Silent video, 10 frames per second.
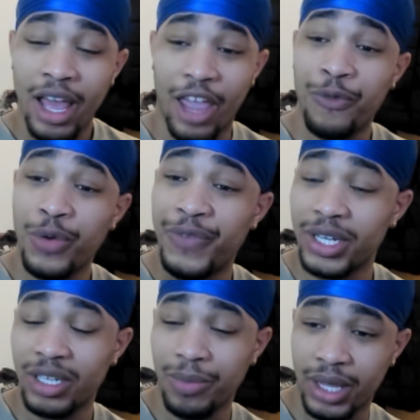If we
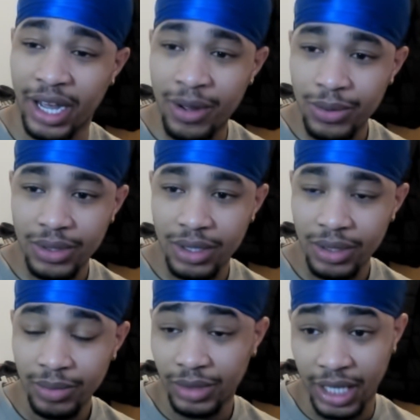fix everything else,
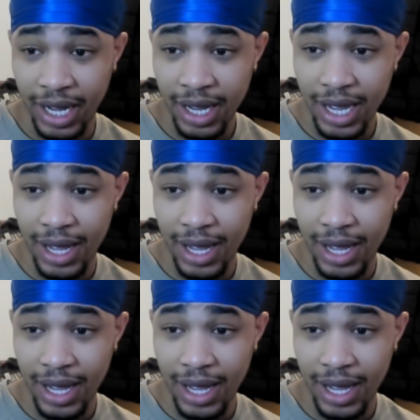yeah,